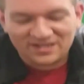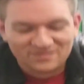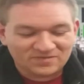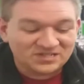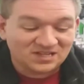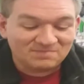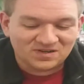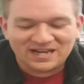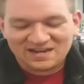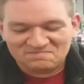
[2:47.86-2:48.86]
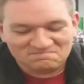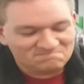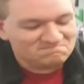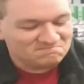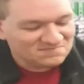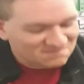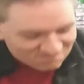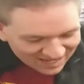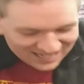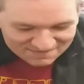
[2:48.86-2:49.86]
3 Slumber kind of
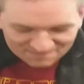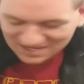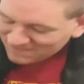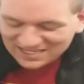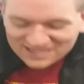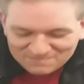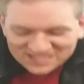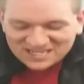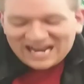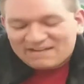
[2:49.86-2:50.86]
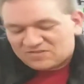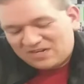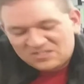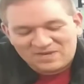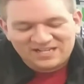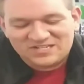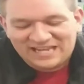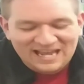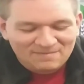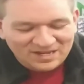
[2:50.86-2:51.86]
it means that I have to run as many as I
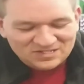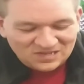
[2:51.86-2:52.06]
can, basically.